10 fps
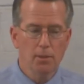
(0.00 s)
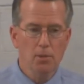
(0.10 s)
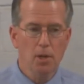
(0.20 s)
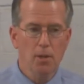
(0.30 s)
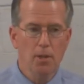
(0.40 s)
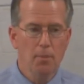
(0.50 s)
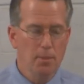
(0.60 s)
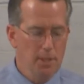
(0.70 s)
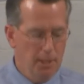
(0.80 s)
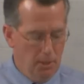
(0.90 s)
saw that
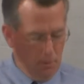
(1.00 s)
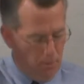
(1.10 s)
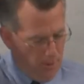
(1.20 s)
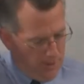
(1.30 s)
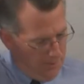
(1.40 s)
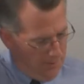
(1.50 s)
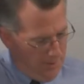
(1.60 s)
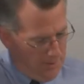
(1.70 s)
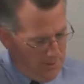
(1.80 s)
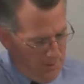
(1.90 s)
particular point
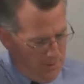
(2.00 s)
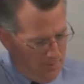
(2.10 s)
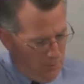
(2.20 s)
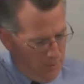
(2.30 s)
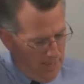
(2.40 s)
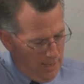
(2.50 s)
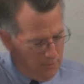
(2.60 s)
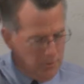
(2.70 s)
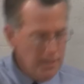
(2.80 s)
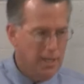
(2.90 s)
that um, we have
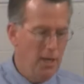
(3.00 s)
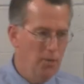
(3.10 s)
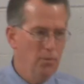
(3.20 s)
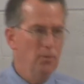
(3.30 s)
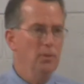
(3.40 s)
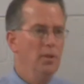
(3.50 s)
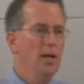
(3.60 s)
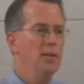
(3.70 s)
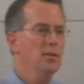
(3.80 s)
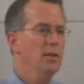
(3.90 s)
to be careful
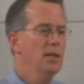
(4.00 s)
not